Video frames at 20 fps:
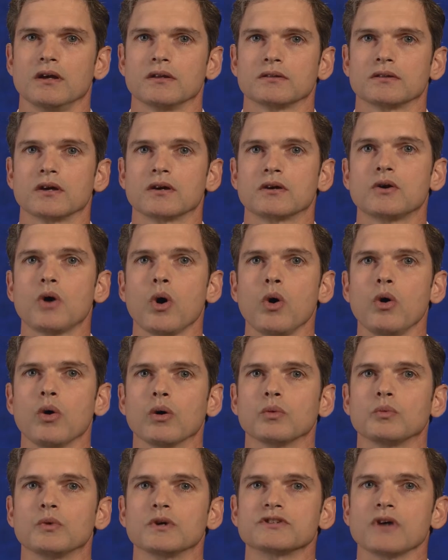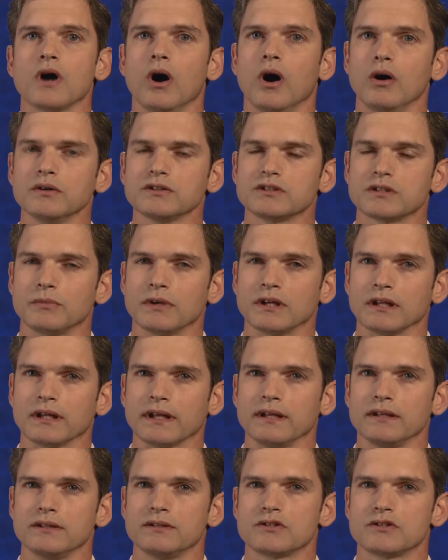The goal was ultimately